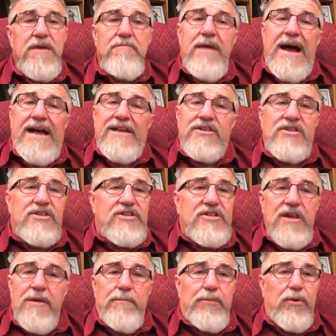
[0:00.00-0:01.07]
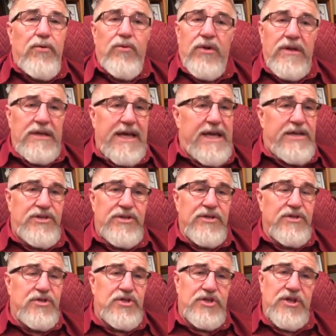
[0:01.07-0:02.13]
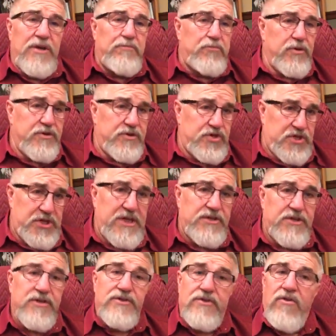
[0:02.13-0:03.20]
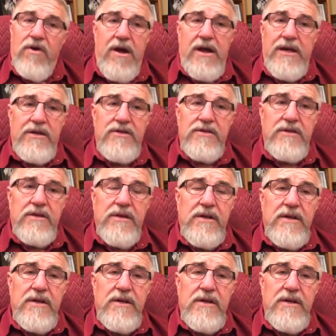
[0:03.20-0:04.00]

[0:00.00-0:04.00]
by a simple relationship with Jesus Christ.